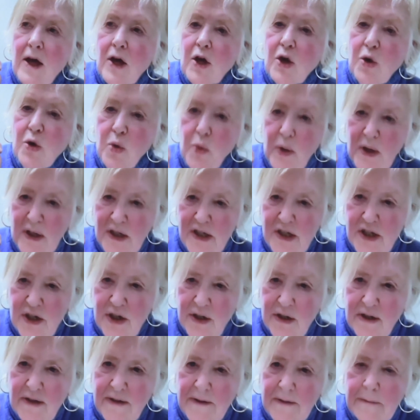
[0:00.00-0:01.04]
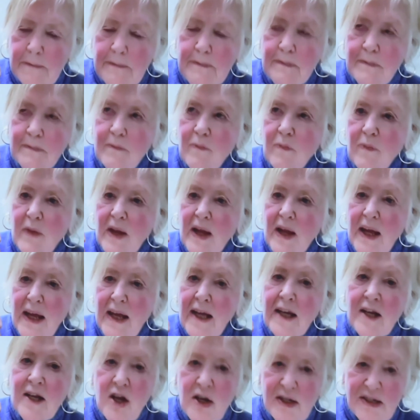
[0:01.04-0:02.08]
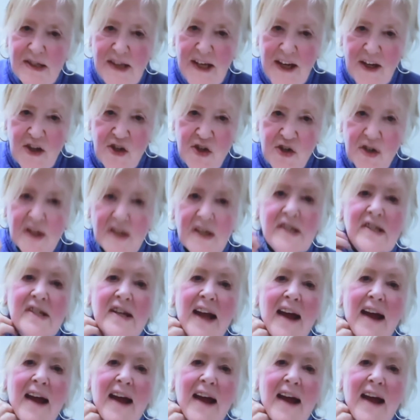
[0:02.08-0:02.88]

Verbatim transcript: quilter in Los Angeles,